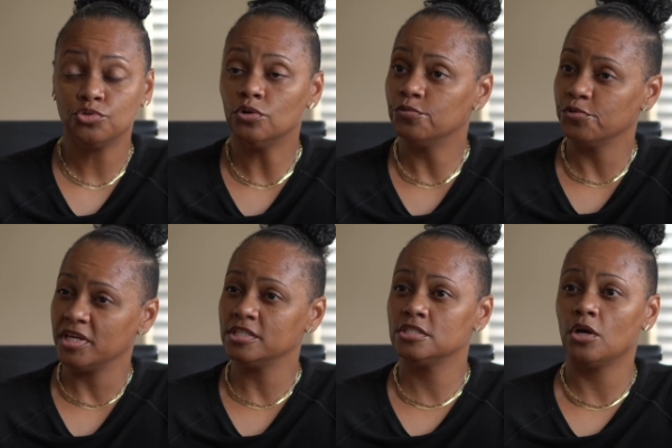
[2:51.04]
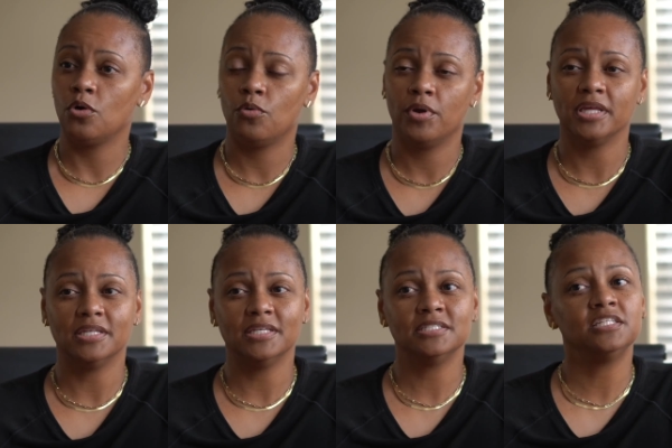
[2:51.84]
freak. So it
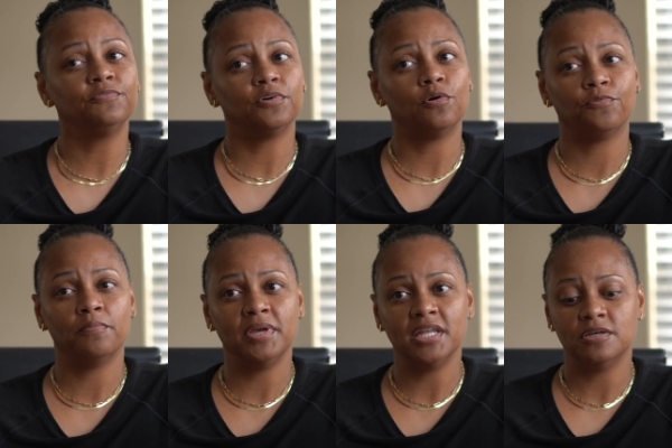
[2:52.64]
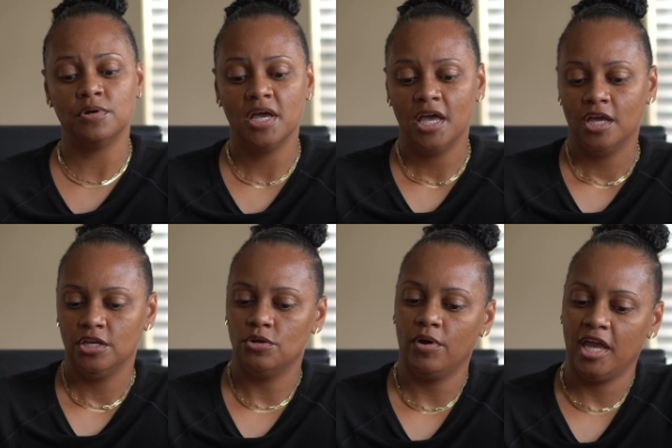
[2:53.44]
is difficult for me to,
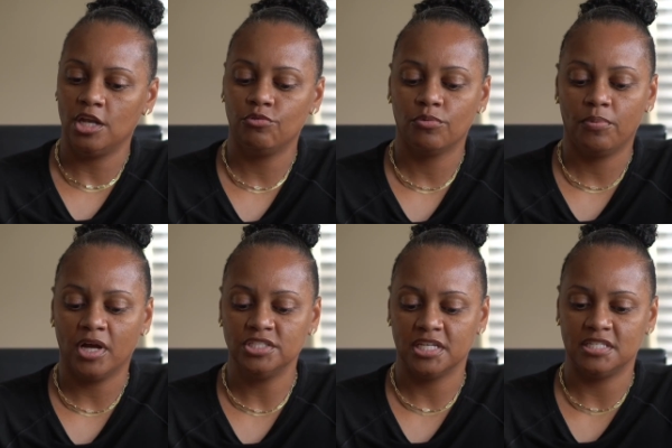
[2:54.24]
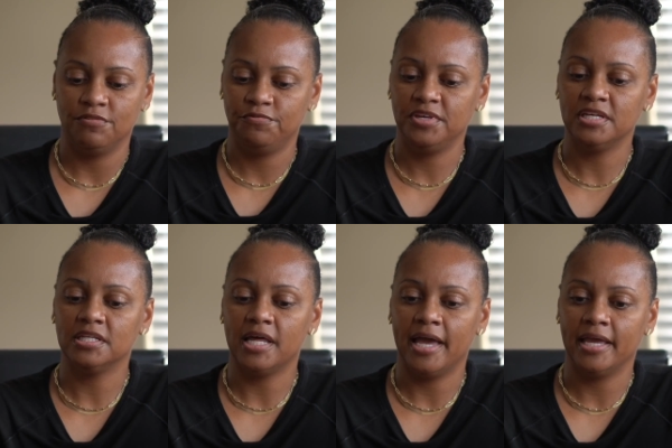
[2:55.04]
hand over projects and feel
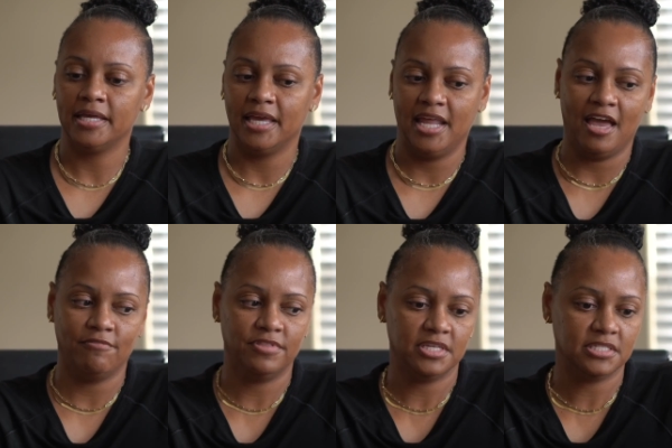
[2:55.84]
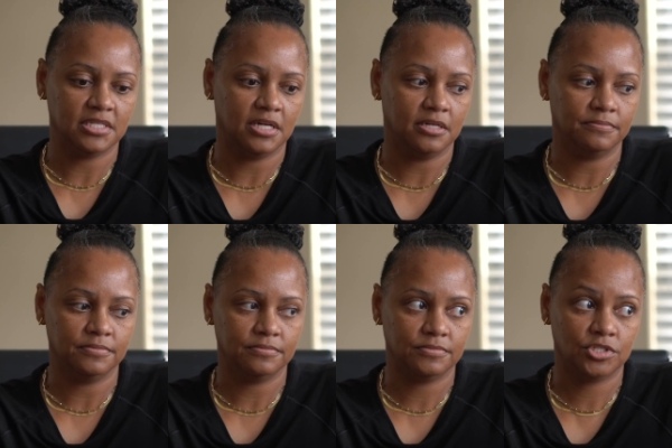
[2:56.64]
like and have this
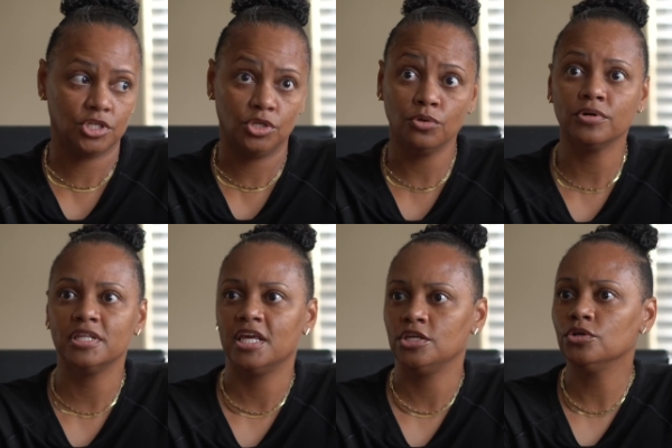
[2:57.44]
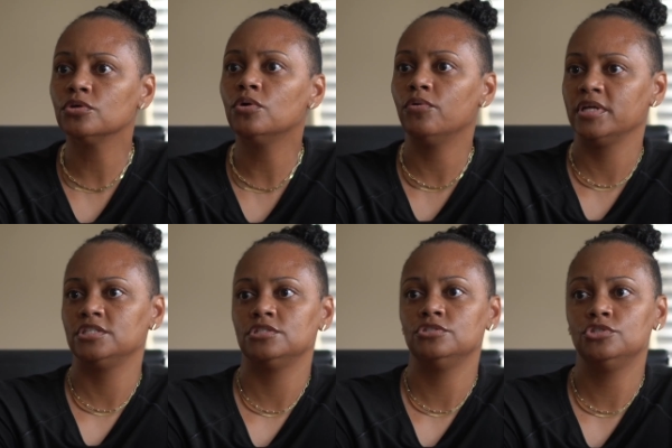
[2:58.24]
security that you're going
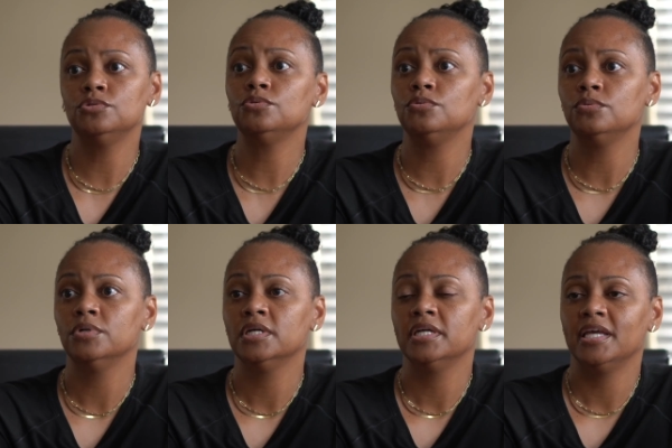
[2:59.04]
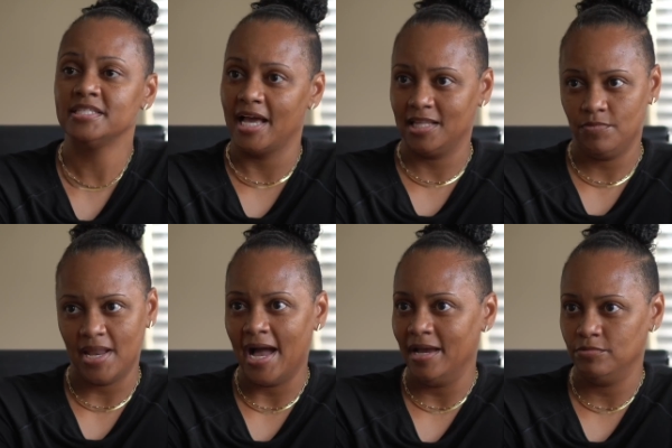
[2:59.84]
to do exactly
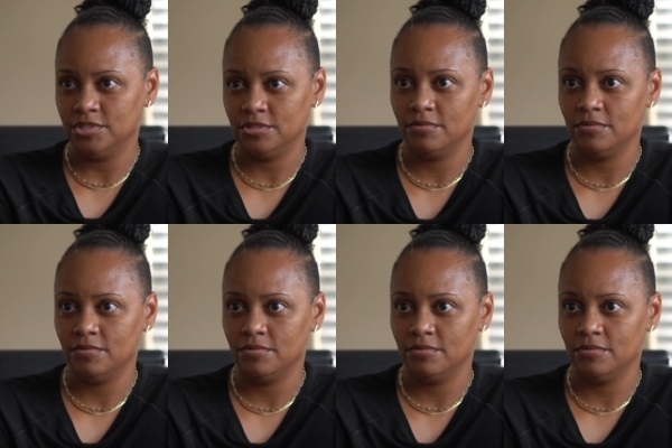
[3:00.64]
what I would do.